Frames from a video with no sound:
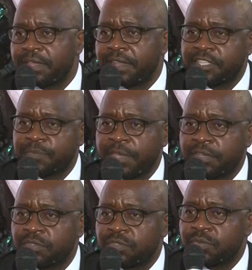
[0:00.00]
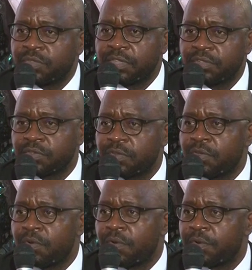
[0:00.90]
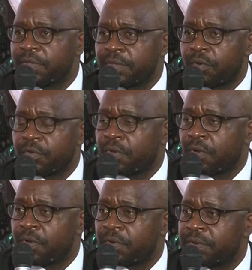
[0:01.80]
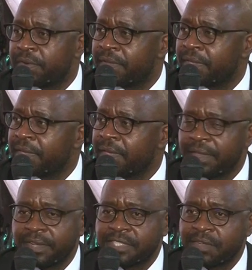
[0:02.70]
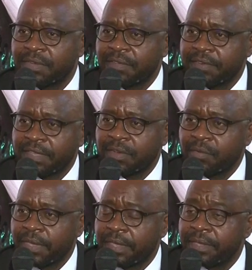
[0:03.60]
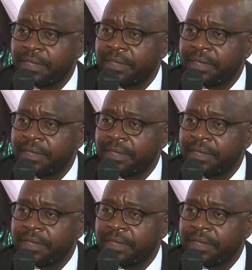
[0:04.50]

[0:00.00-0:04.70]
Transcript: and expect to do things on your own in a South African way.